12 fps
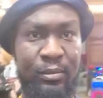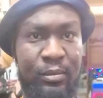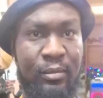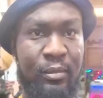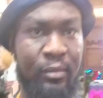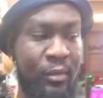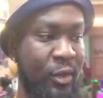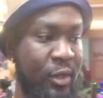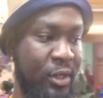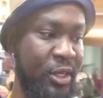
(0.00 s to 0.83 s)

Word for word: These guys, they